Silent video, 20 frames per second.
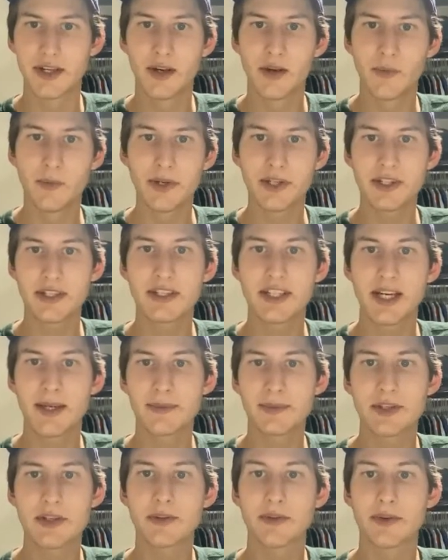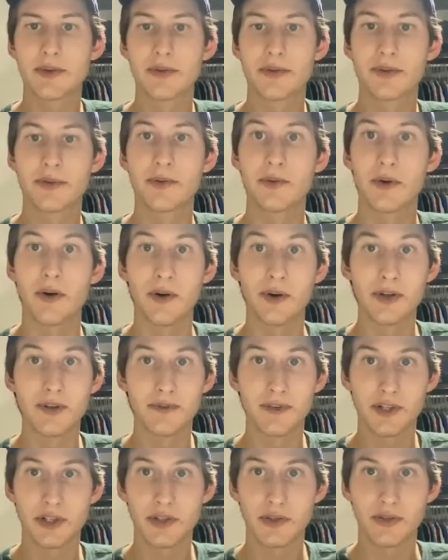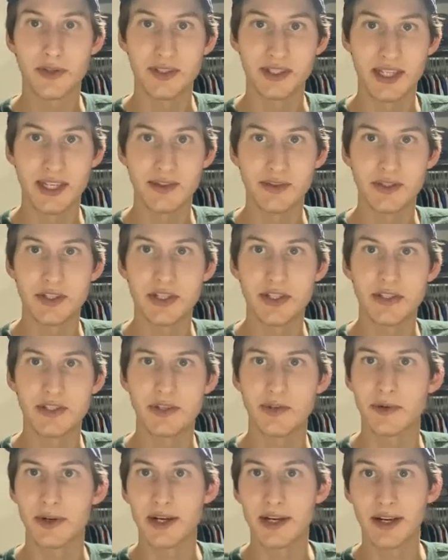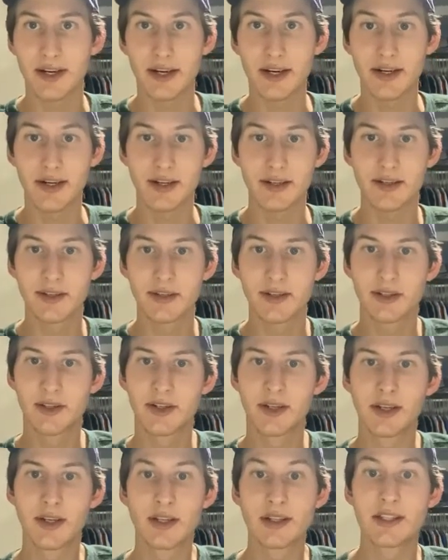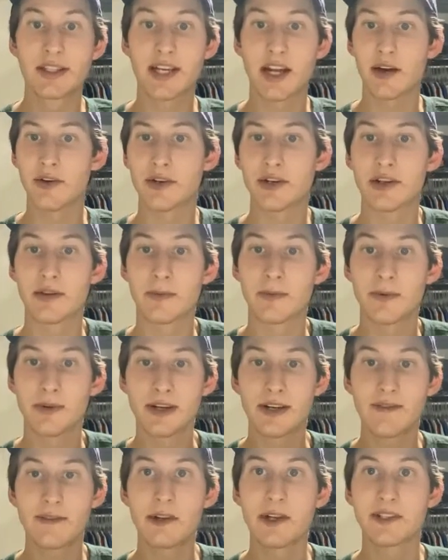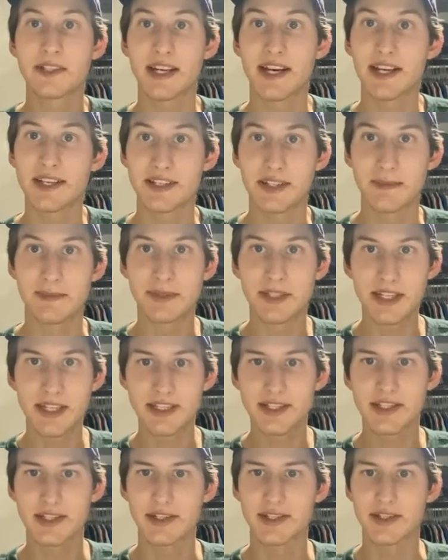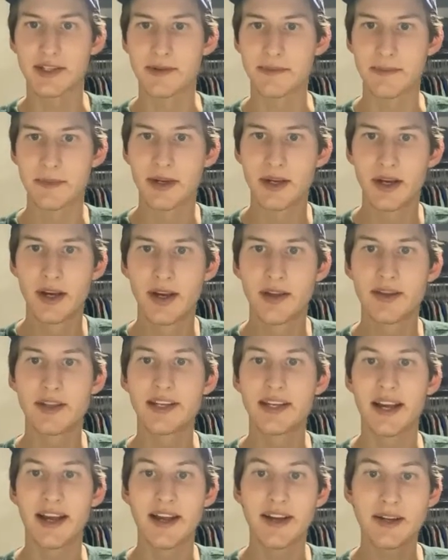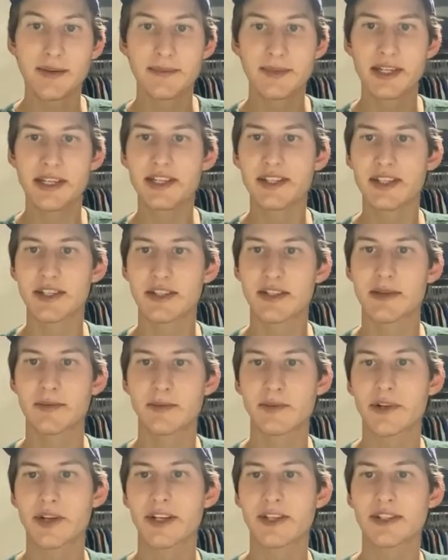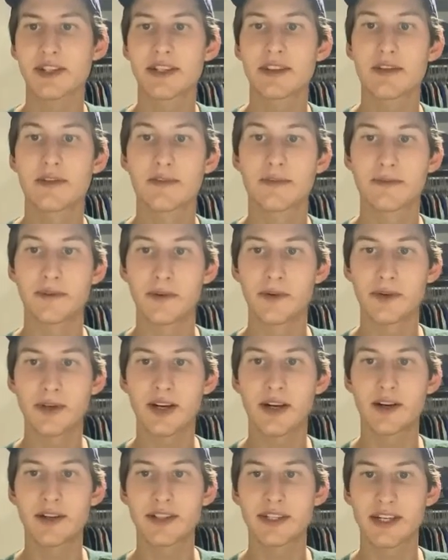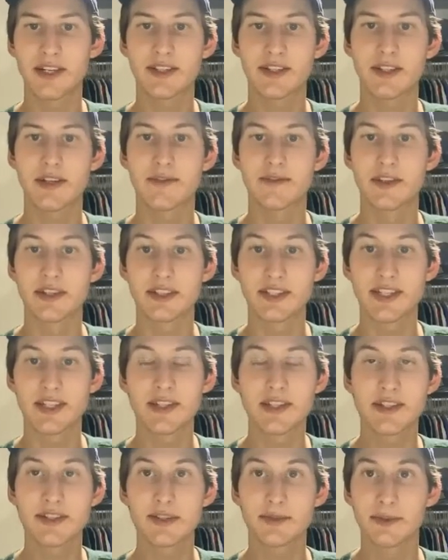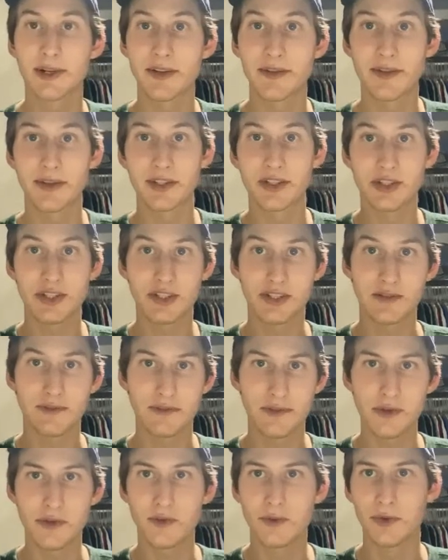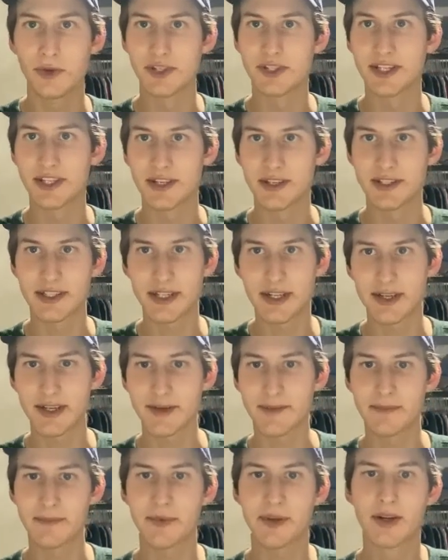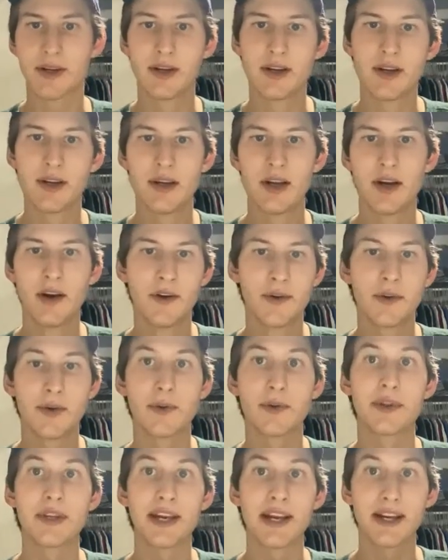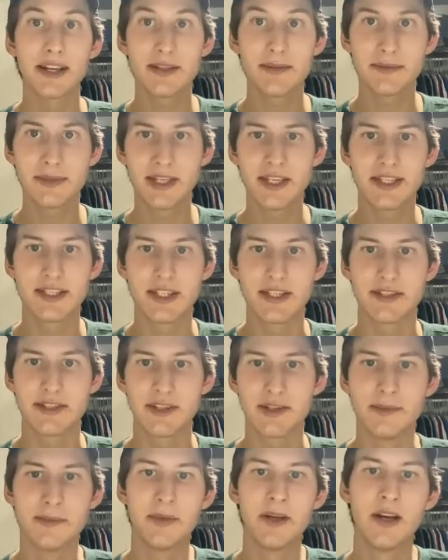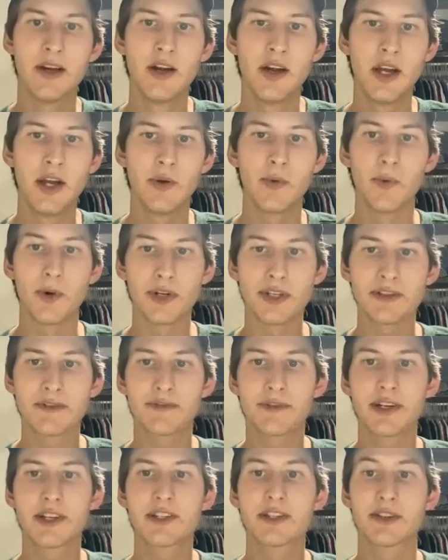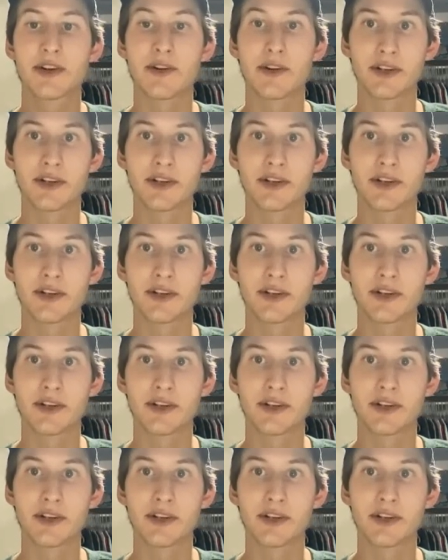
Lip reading: which attempts to learn through artificial intelligence, or AI. Counter to the previous SMT system, the NMT system translates the full context of the sentence rather than just a few words at a time. Through the NMT system, words and phrases are